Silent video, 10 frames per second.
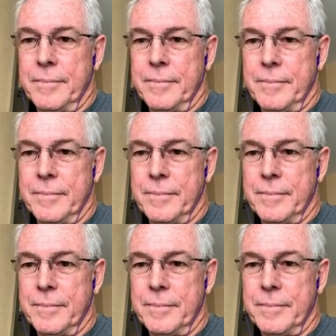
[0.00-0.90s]

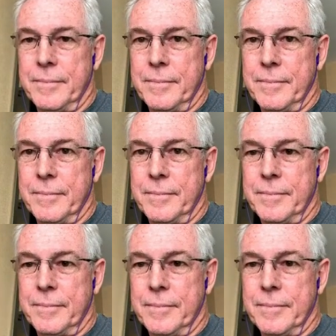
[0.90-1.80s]

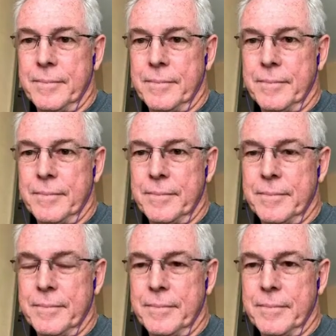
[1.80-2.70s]

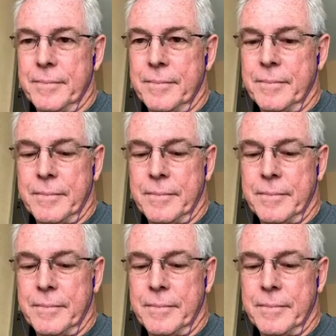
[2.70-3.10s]
No words are spoken by the person on screen.